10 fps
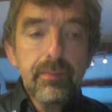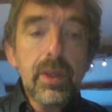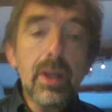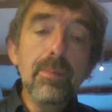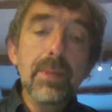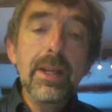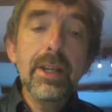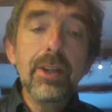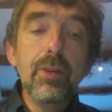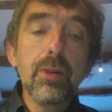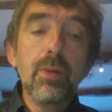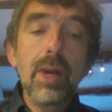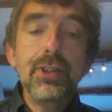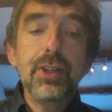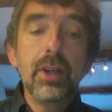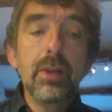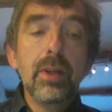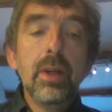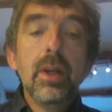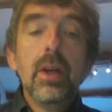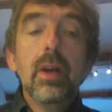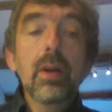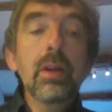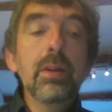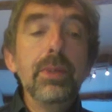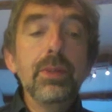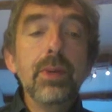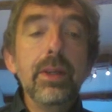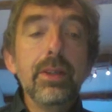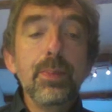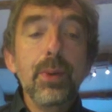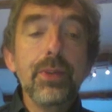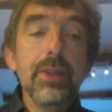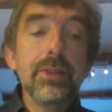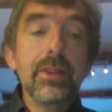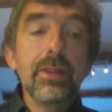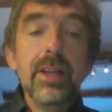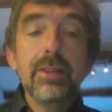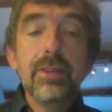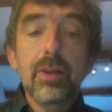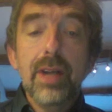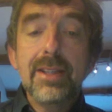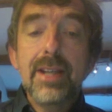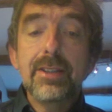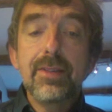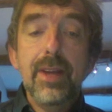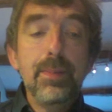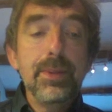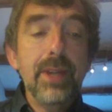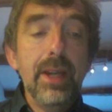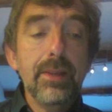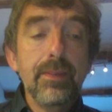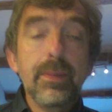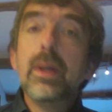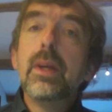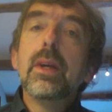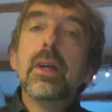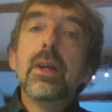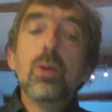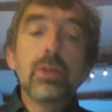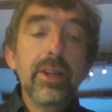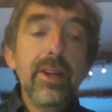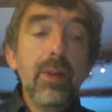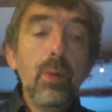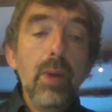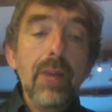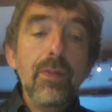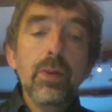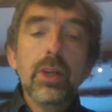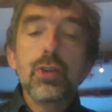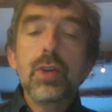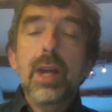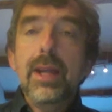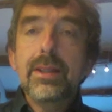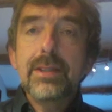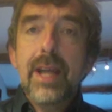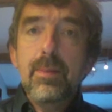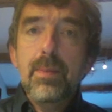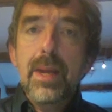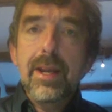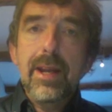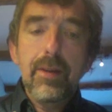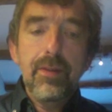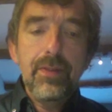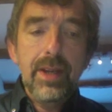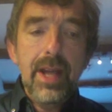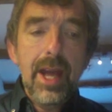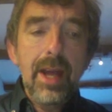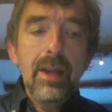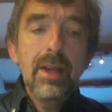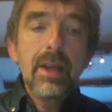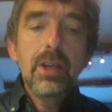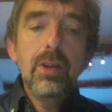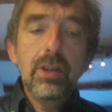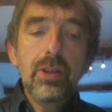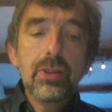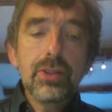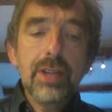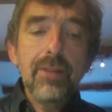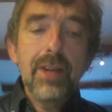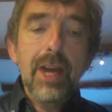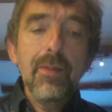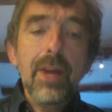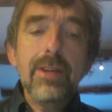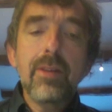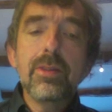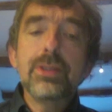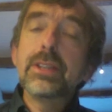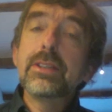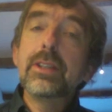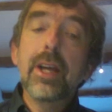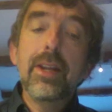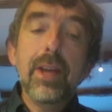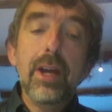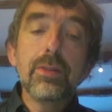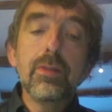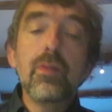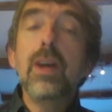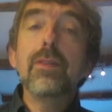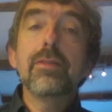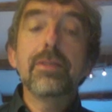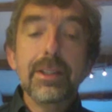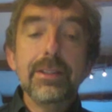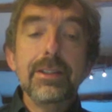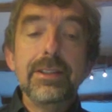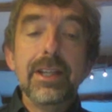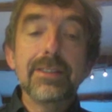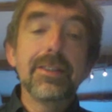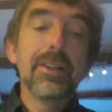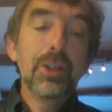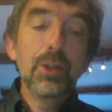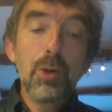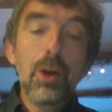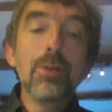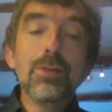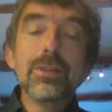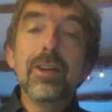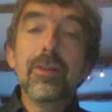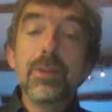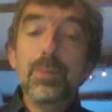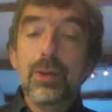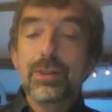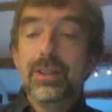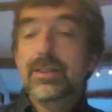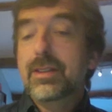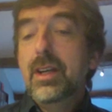meaning you've got a ratio between the deposits and total assets of 8%. Looked at another way, if you want to create 10 million out of thin air, you just have to have 869,566 euros of deposits.